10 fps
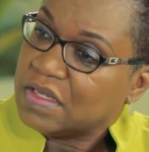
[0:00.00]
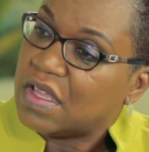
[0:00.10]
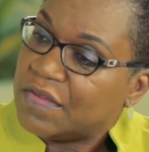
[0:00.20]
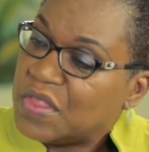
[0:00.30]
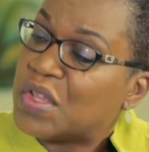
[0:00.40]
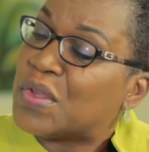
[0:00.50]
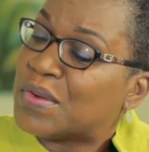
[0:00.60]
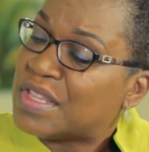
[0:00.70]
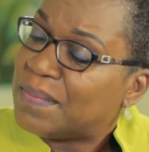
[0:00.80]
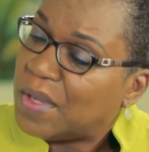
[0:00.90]
if they're your
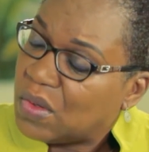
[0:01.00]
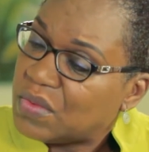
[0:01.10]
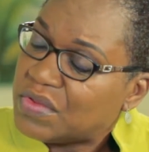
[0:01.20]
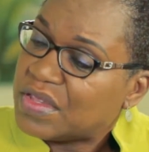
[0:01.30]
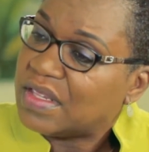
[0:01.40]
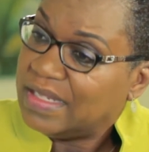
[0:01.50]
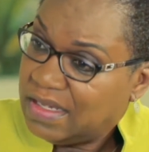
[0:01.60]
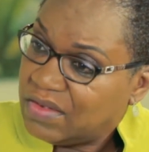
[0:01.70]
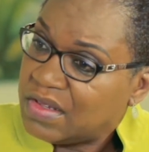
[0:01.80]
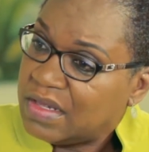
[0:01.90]
spouse,
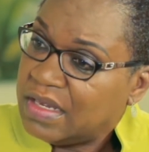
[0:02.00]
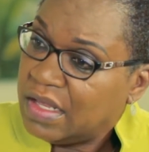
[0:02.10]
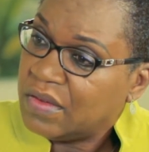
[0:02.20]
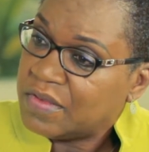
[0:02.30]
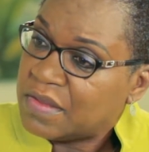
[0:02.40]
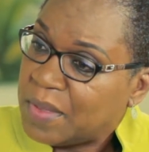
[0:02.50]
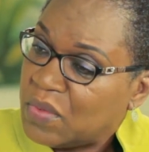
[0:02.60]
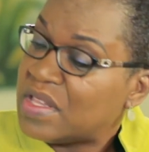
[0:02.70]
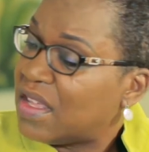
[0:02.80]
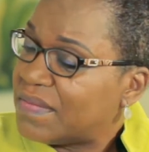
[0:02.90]
legal
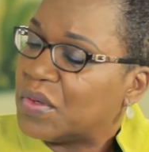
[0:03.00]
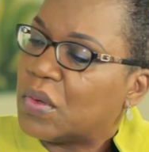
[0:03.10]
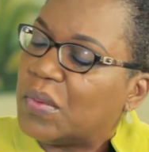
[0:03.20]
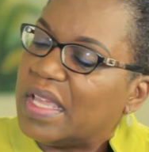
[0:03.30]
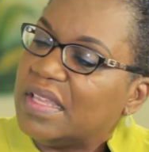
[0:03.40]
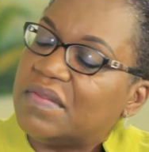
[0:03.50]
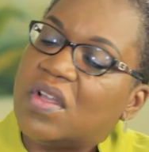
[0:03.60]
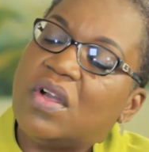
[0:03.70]
spouse, husband or wife,